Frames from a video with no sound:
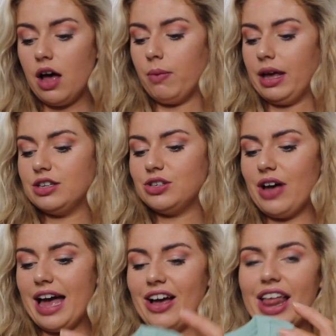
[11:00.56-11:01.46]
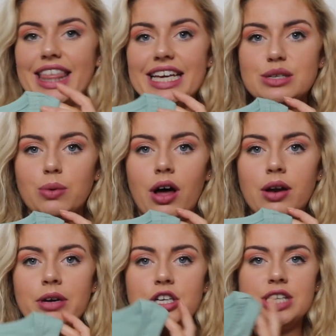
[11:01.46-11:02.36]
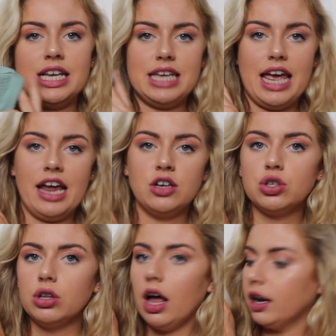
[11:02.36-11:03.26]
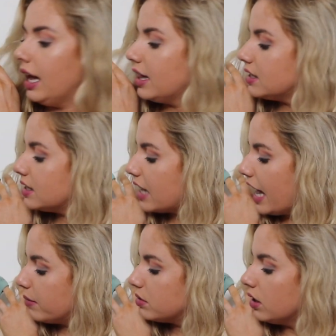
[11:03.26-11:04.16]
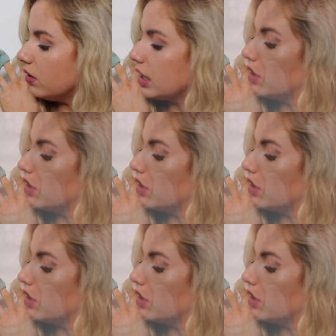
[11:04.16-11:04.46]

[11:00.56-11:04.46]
aren't we? So I got this one, which says Angel on it. This is absolutely